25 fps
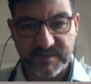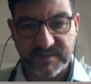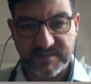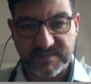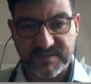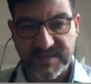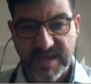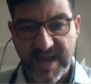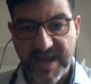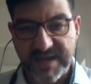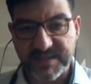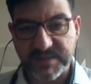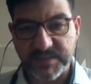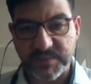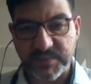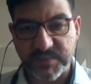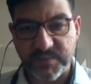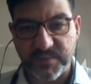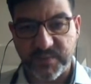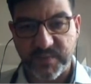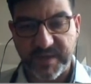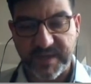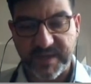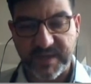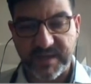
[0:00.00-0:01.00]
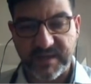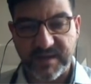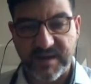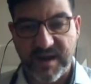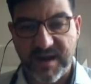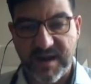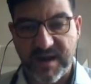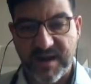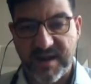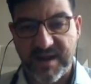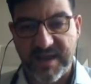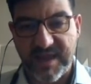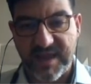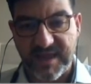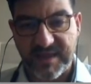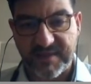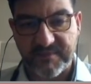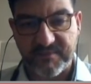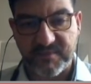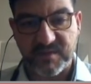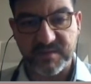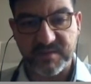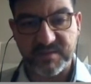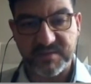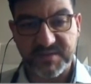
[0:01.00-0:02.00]
slide, we are
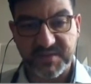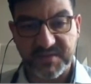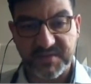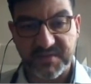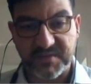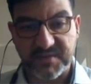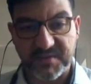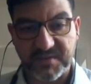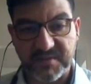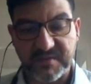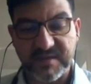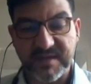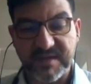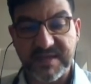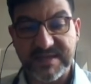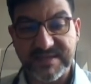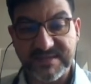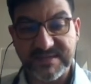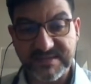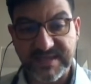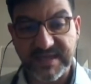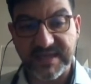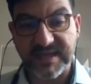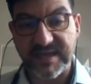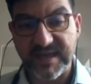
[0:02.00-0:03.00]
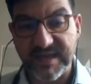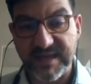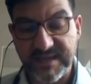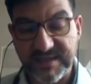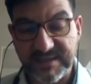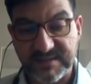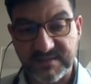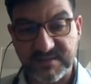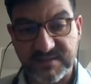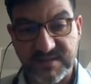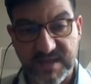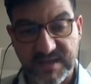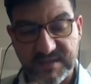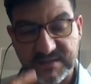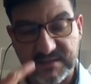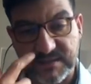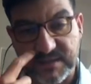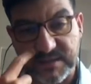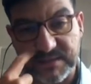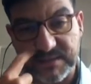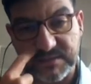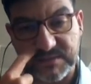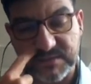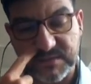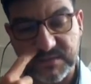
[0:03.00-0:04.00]
able to dig in and
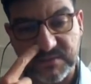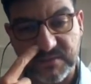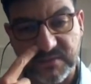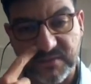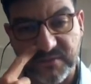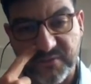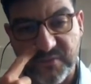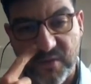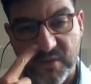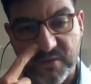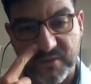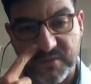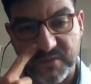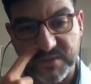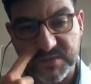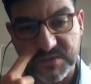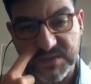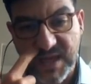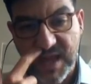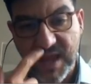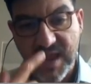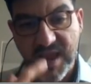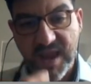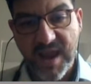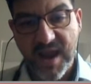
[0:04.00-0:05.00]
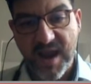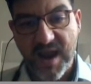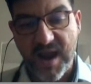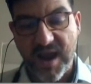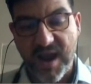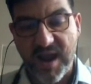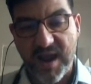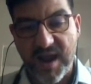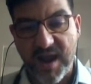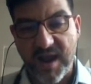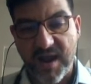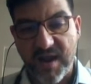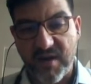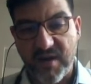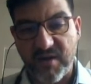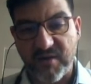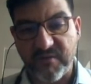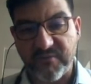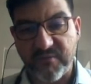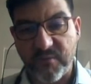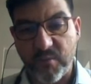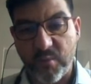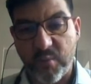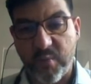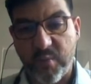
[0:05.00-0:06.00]
into focus
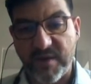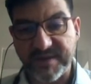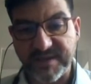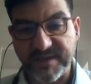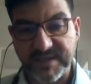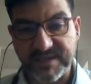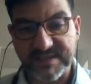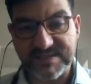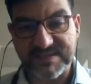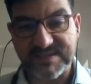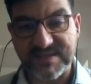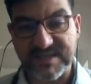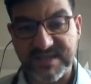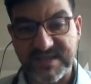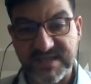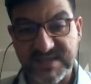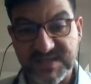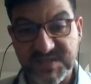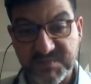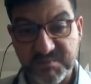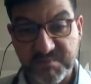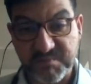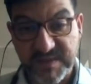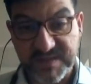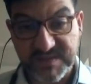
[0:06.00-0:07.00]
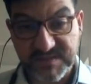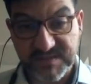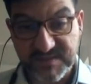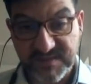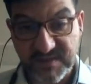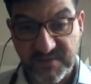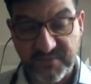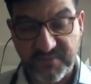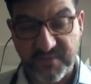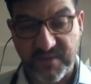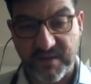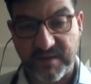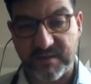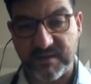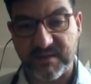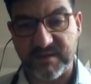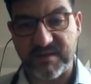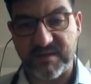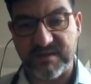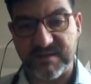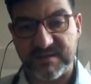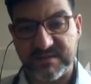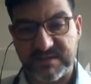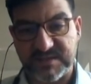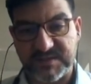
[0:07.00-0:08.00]
of what is the specific
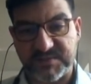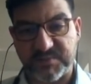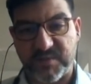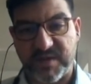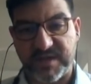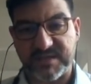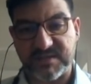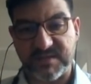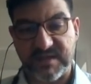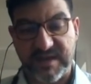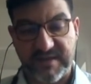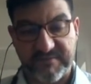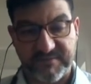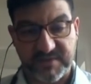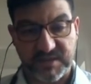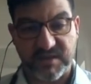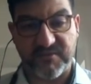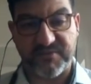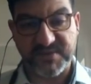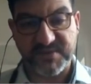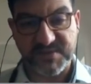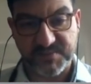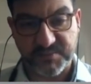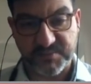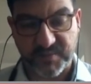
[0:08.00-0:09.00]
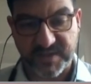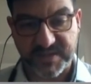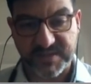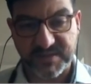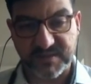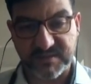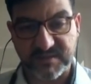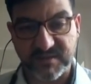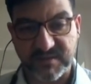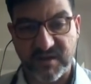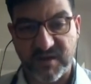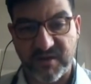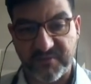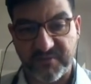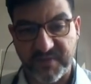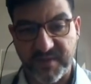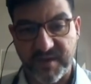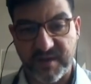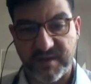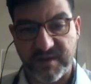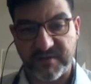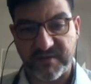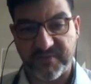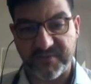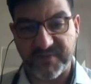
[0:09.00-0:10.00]
expression level of expression of
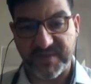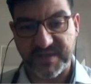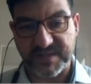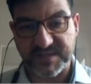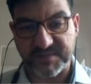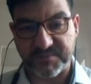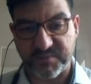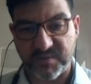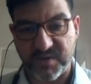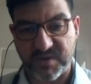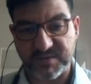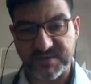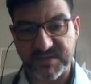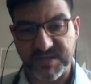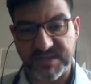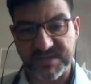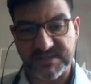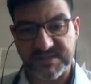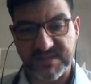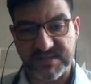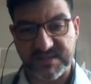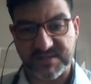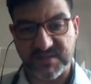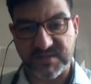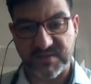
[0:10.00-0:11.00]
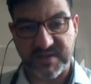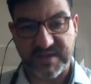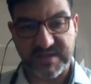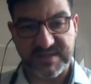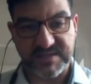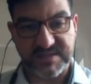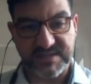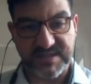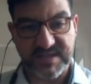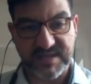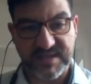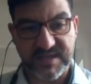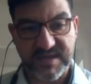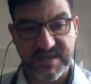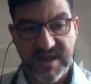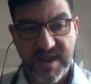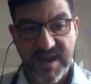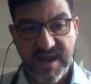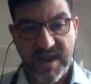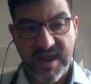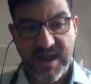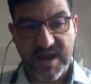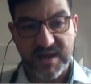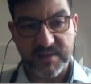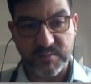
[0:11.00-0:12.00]
these proteins, as you can see.
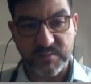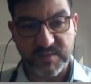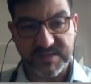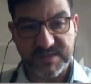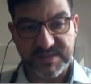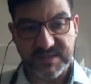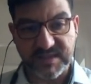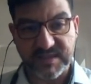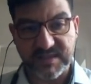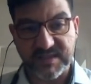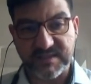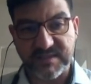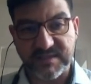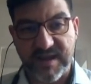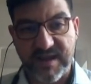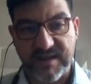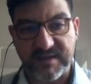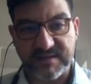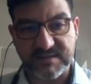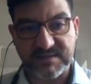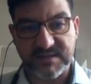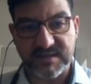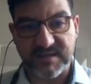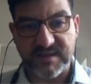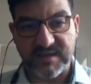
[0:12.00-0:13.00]
And we see that